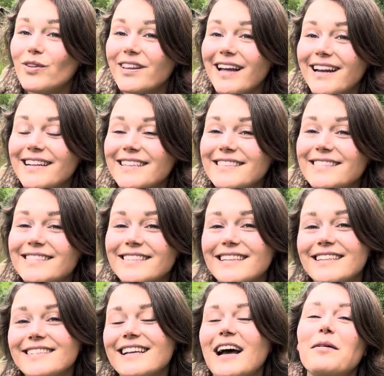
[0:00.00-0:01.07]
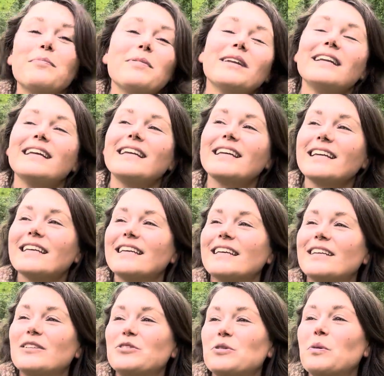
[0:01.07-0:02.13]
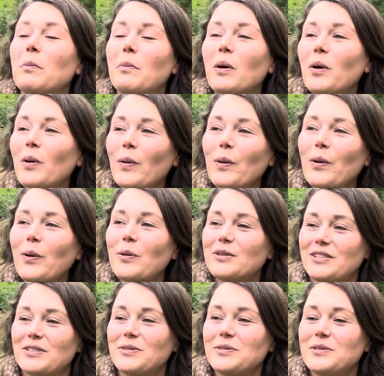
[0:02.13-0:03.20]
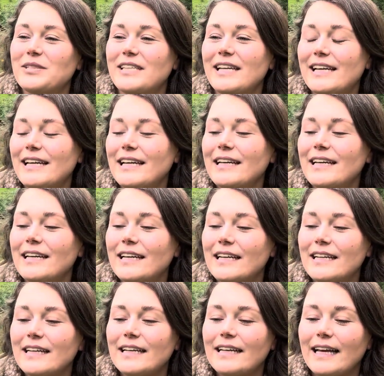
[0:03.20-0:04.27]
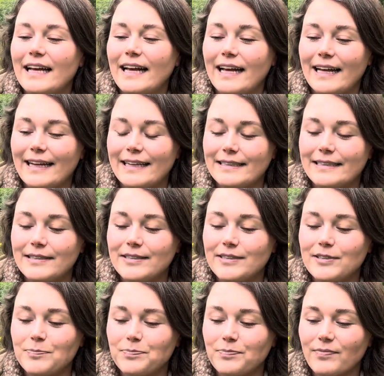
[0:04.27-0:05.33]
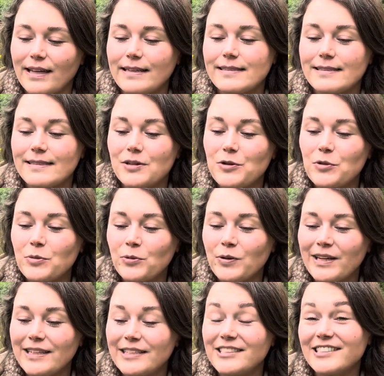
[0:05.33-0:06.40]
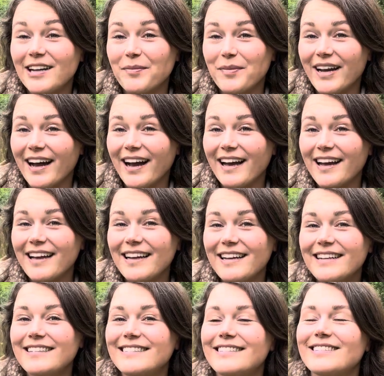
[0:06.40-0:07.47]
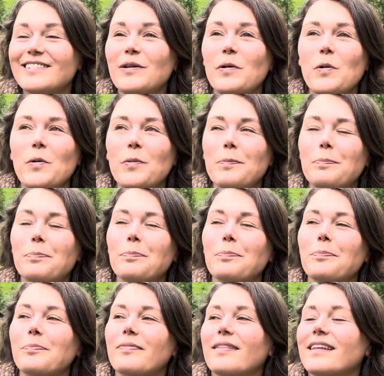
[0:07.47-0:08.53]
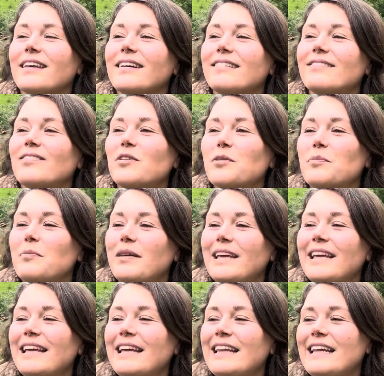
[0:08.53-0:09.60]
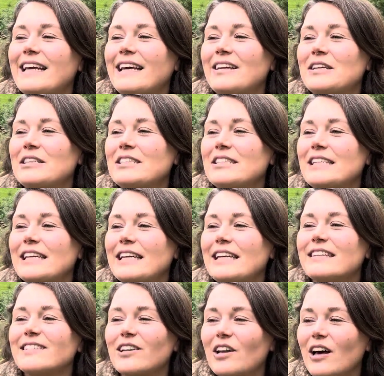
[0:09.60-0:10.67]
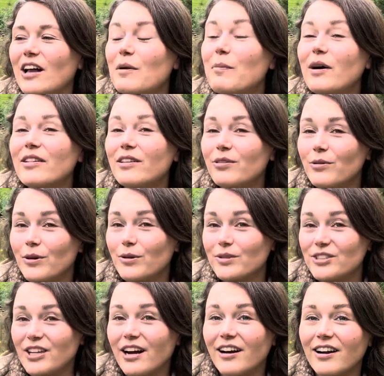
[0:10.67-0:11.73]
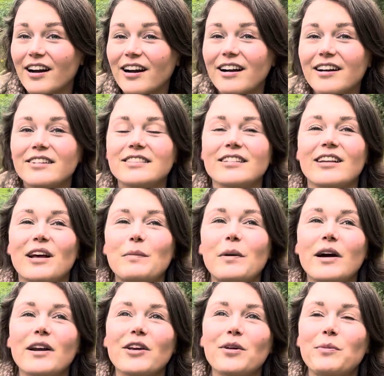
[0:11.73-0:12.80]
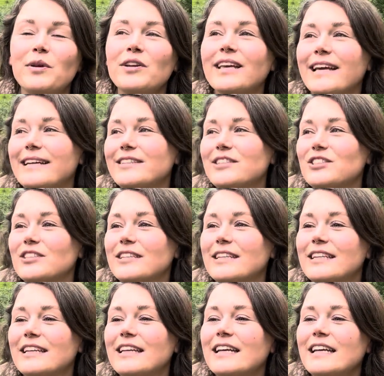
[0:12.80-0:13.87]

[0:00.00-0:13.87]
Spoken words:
that is happening tomorrow, Tuesday, and it's new moon in Gemini. So for me, the energy, it's a lot about the throat chakra. It's a lot about communication.